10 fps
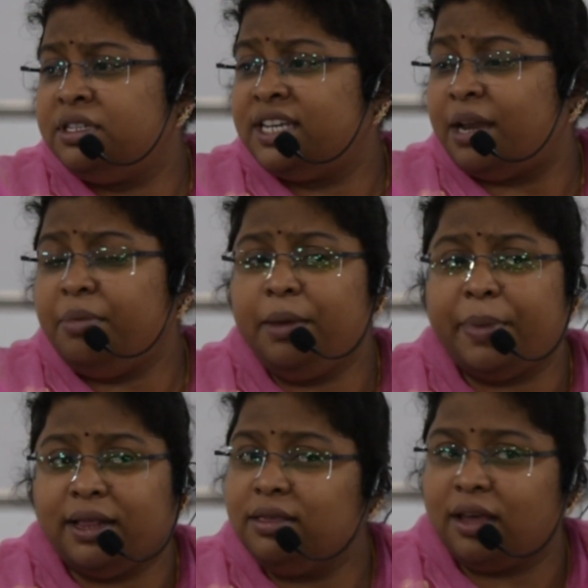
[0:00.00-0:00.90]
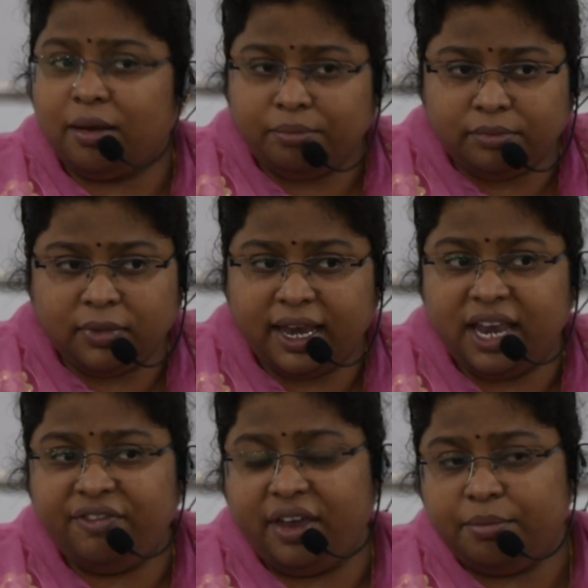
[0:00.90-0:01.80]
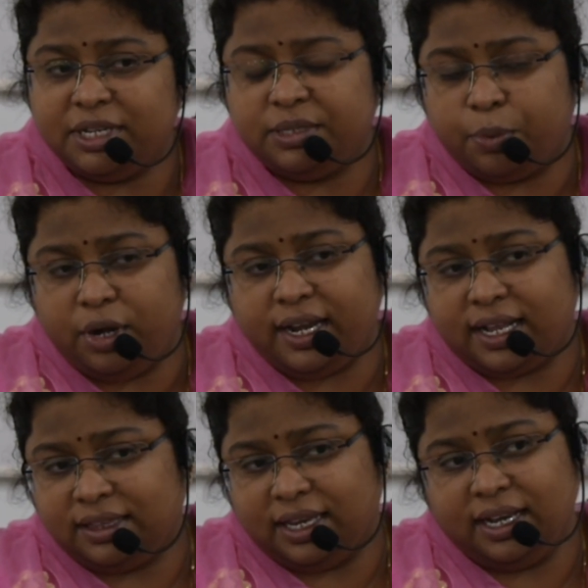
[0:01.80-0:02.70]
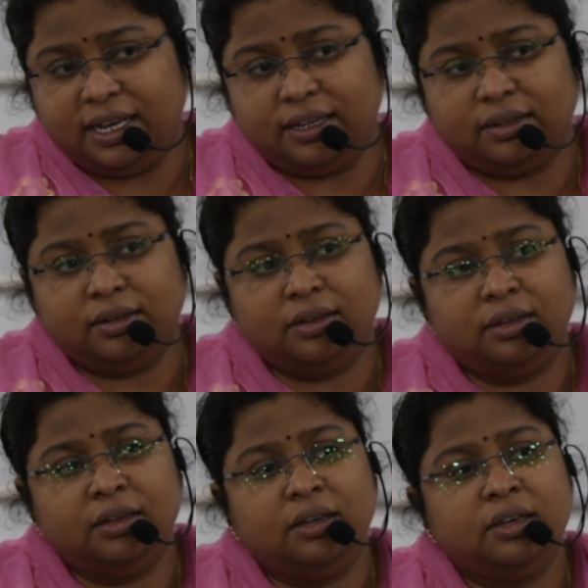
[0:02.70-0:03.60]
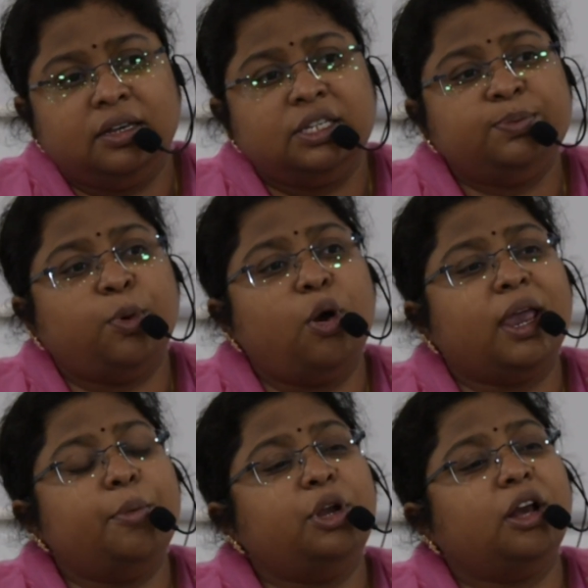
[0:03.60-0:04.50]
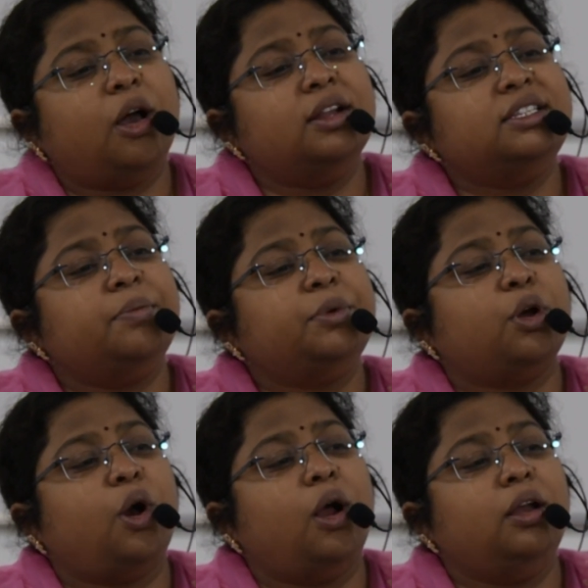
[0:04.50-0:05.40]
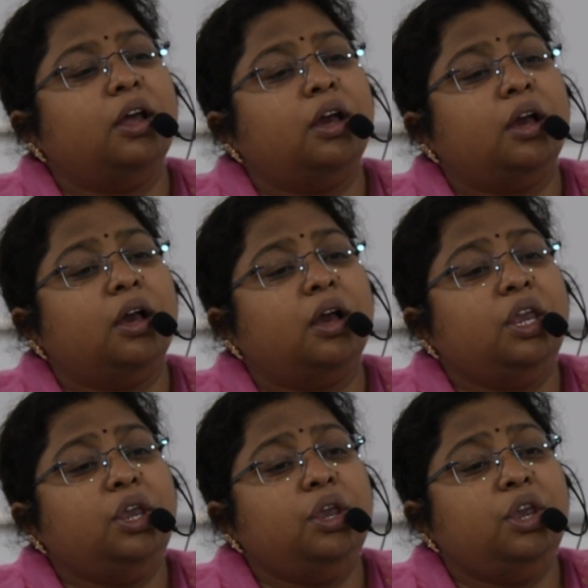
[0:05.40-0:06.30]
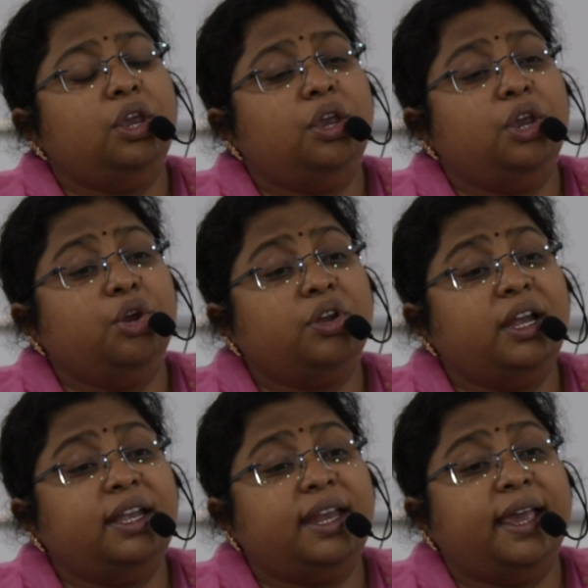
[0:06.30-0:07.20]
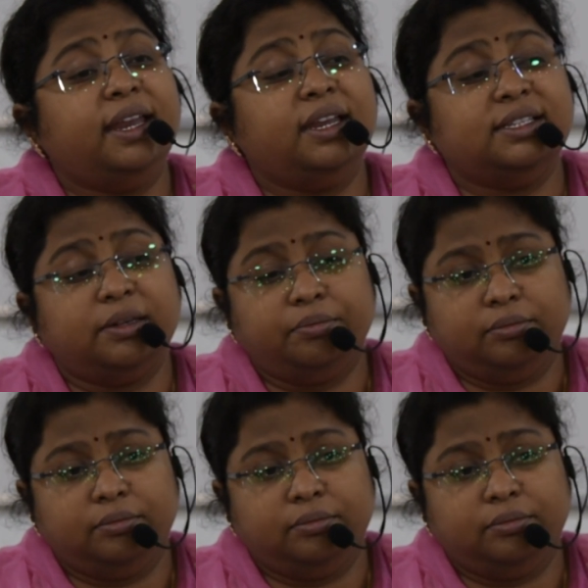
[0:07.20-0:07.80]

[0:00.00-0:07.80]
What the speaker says: Jeremy Bentham, a famous political thinker, spoke about a concept called utilitarianism.